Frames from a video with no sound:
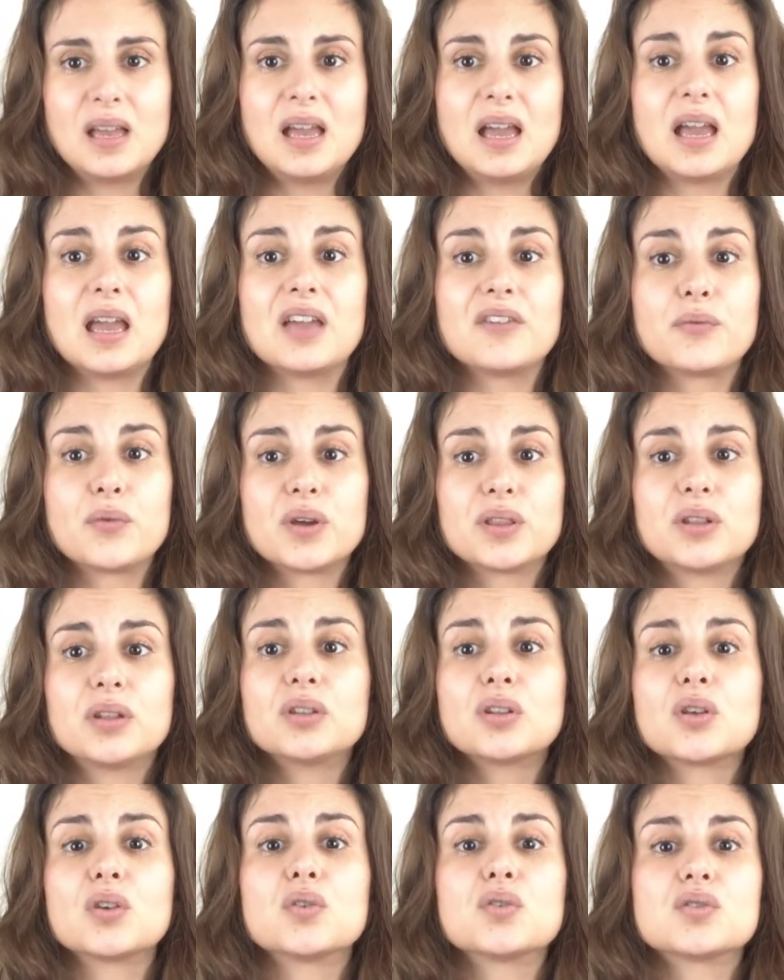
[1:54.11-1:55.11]
If we
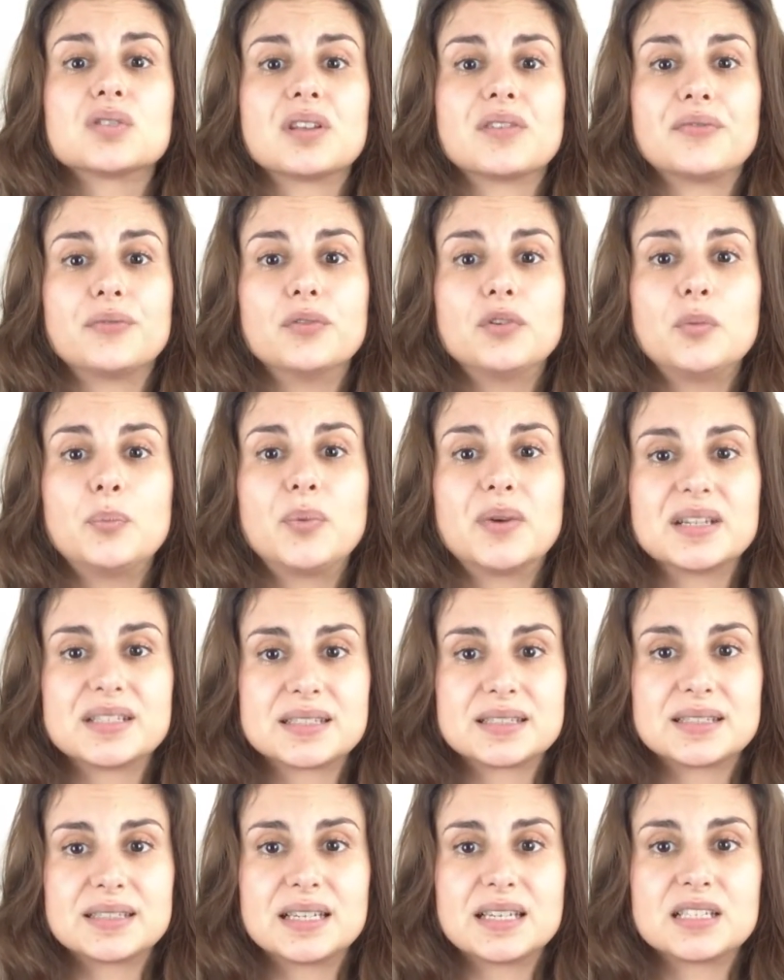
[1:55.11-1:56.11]
don't use the full
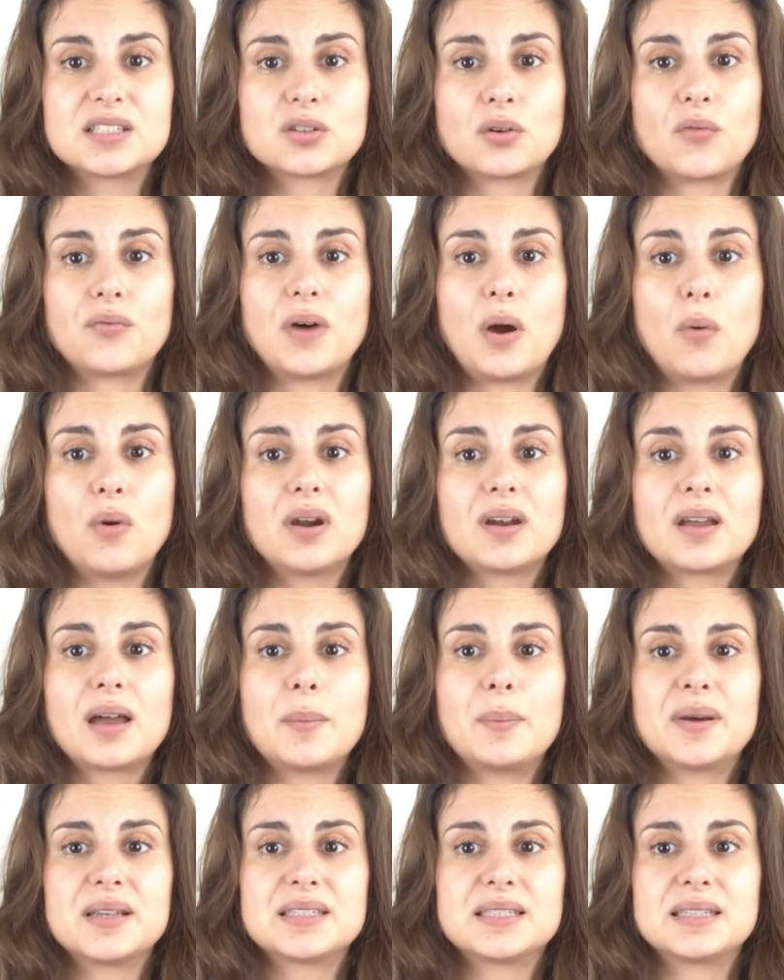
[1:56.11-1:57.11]
percentage of our
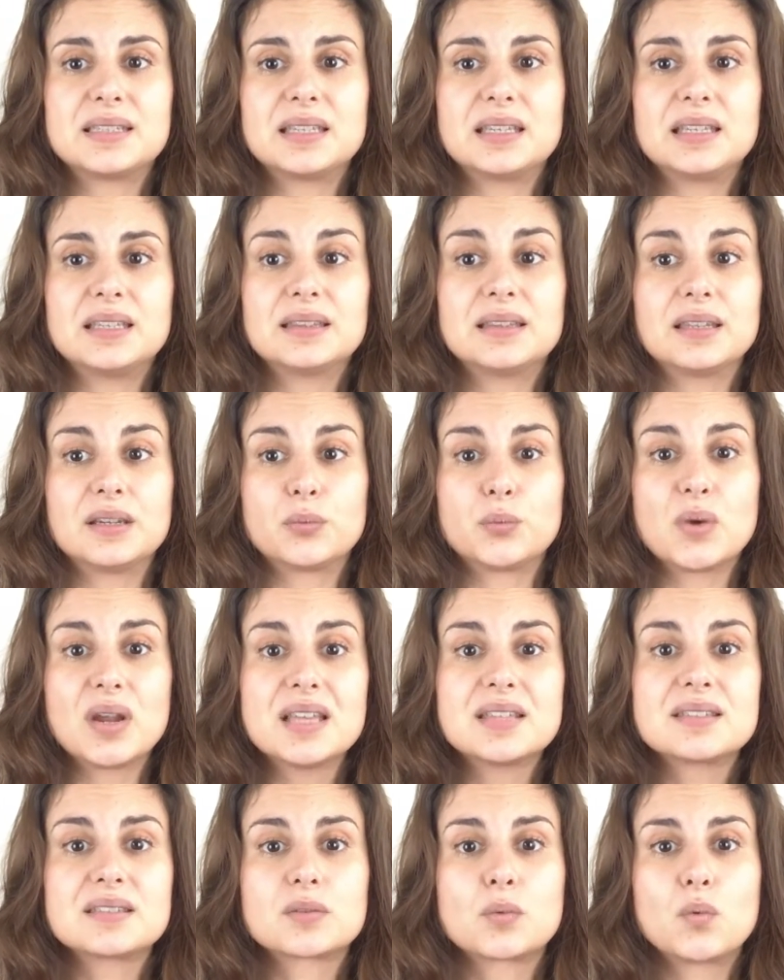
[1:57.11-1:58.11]
capacity, the
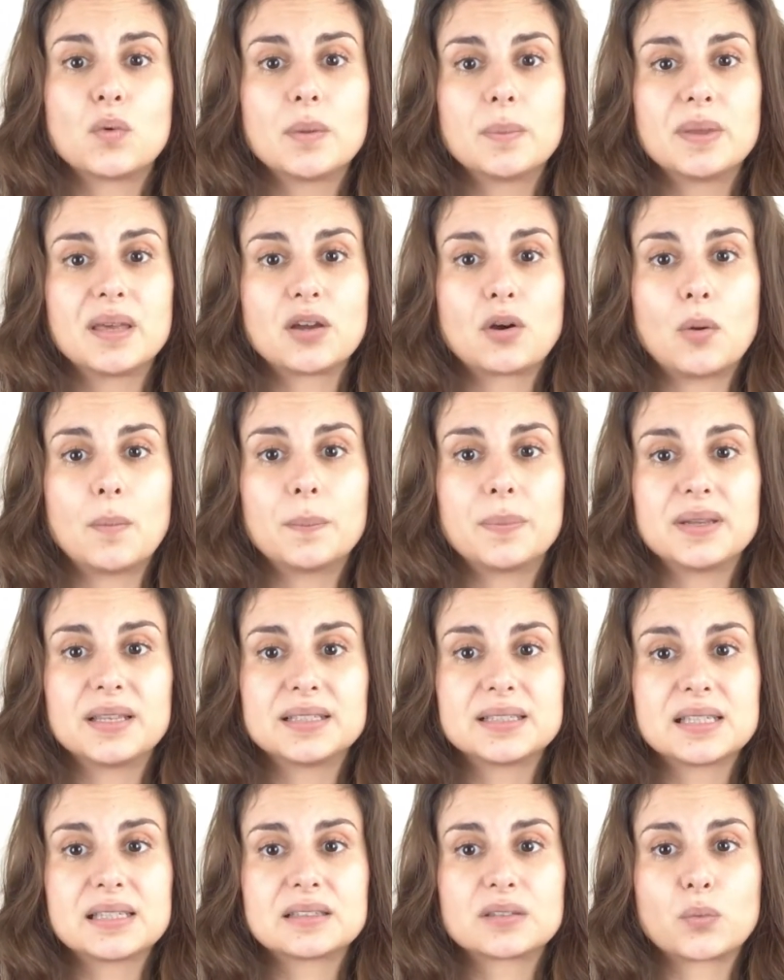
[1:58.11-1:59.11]
rest will be
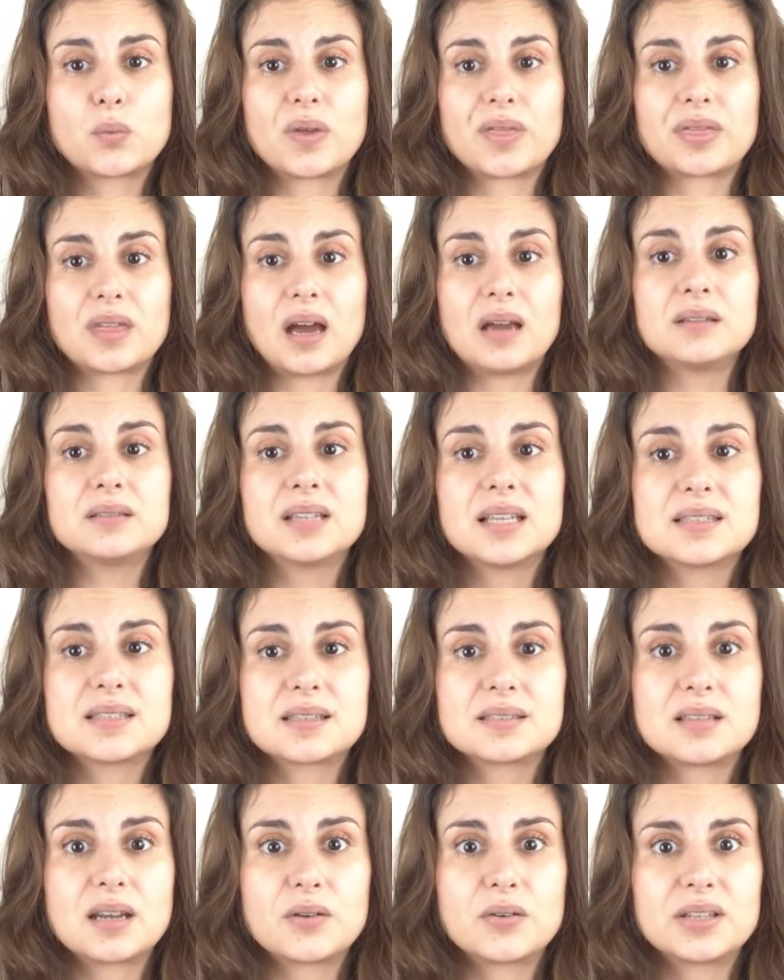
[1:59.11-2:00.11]
completed with
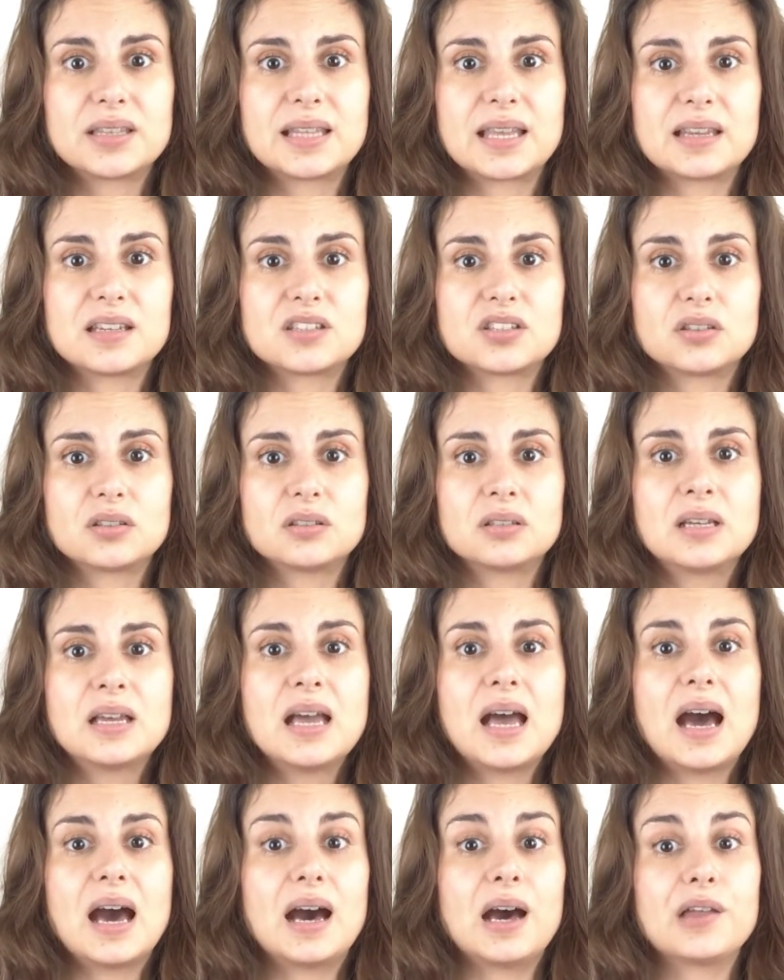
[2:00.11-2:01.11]
unnecessary tension
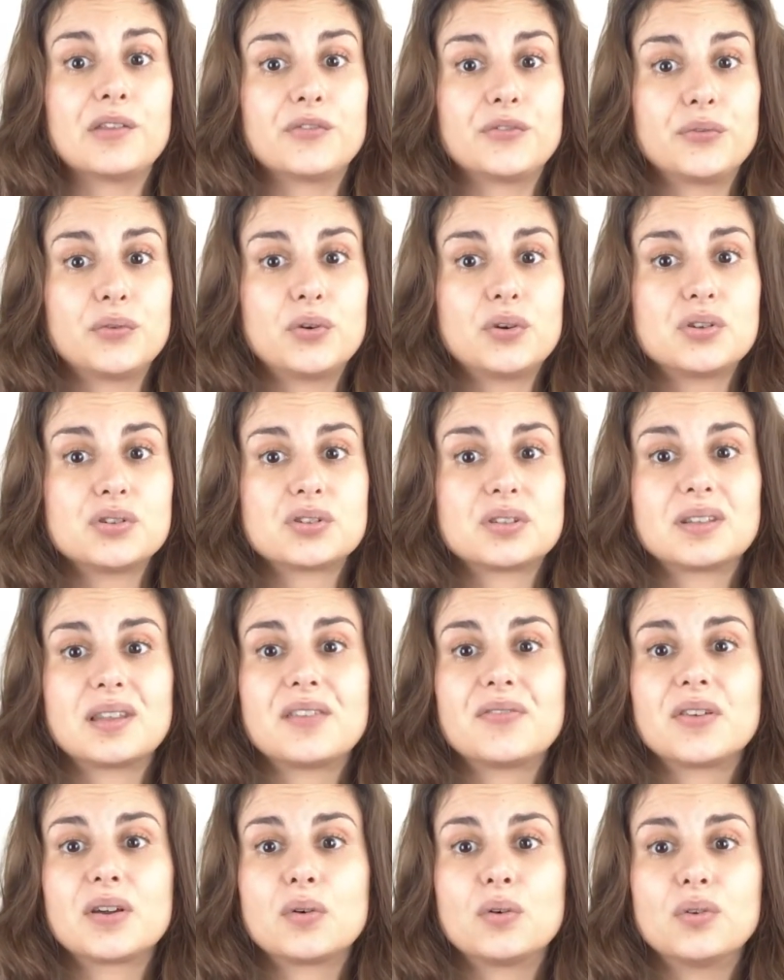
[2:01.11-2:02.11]
and force,
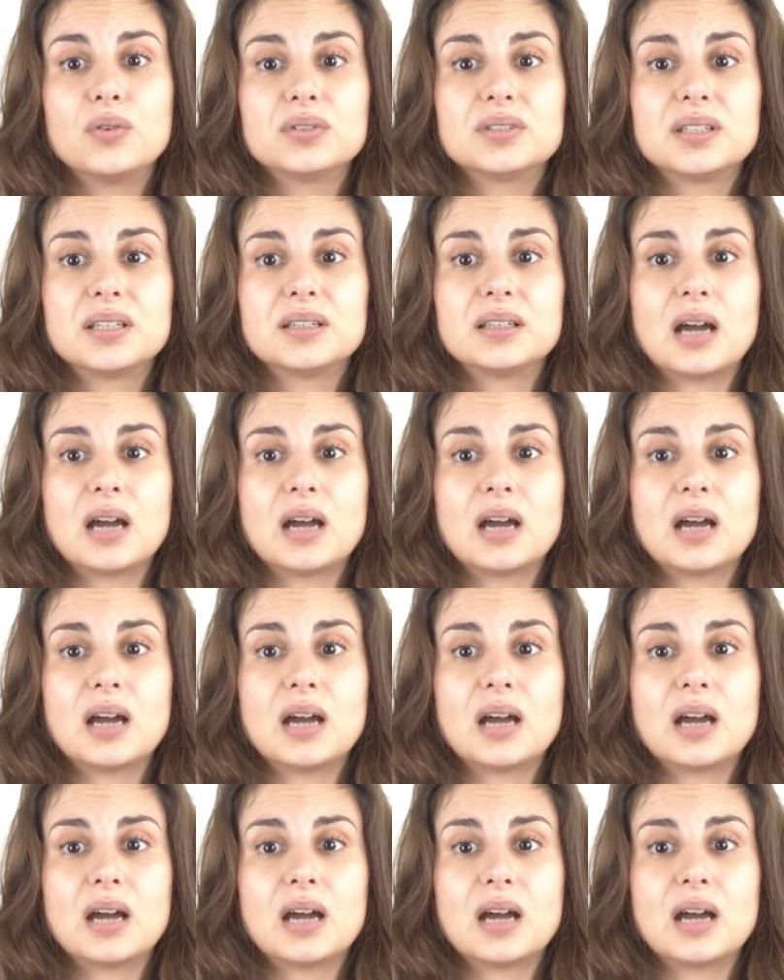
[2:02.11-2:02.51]
dificulting